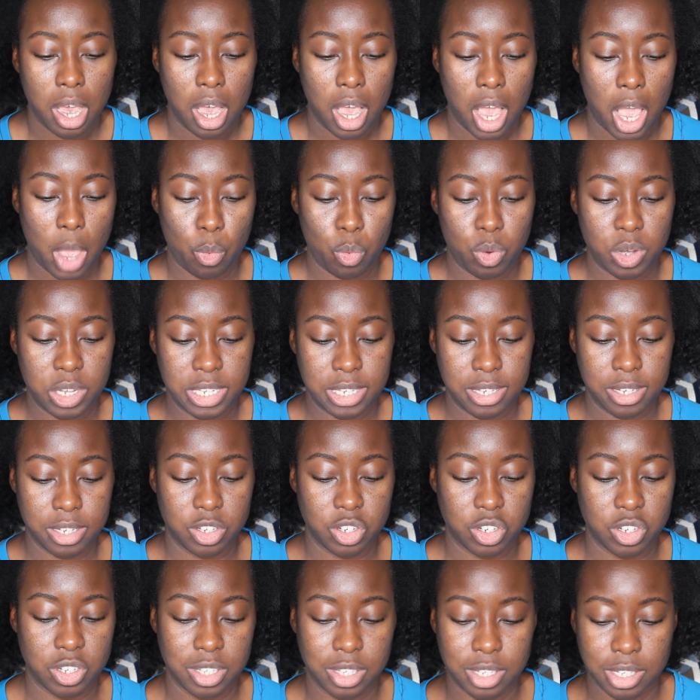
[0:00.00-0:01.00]
I want it
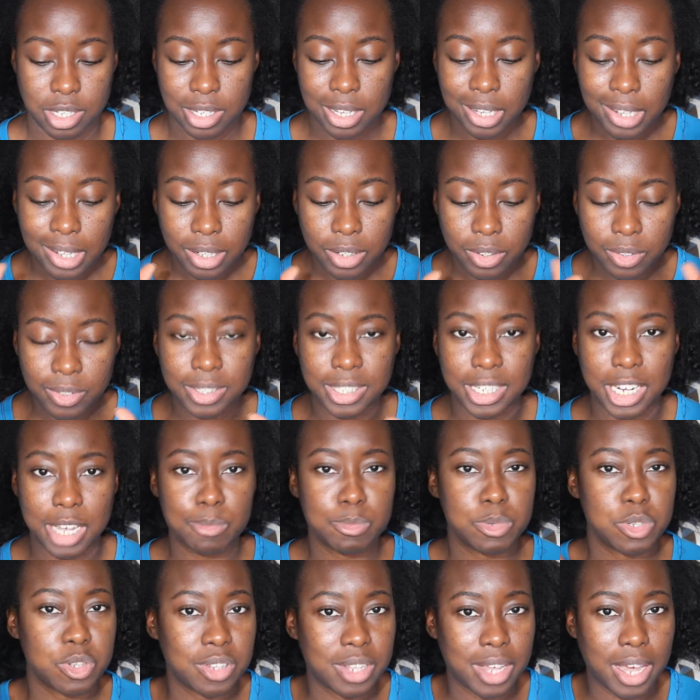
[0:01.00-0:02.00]
just a little
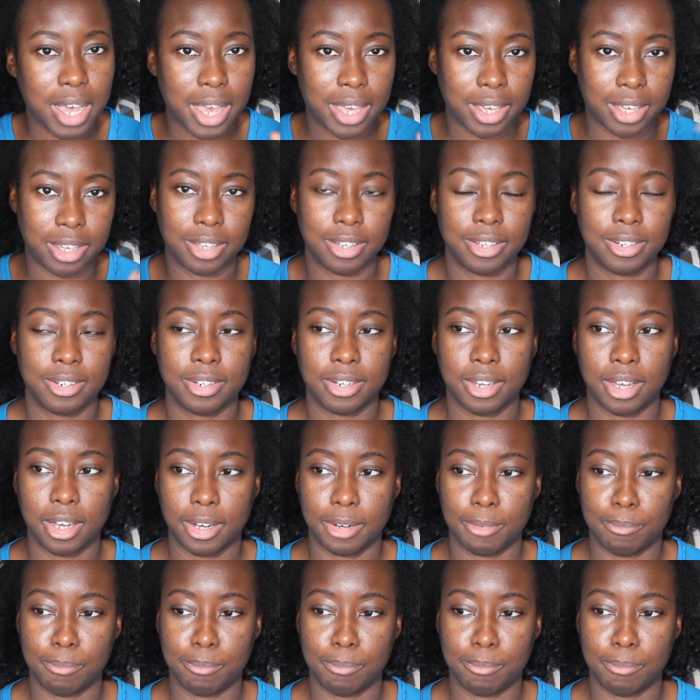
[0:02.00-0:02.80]
damp so that I can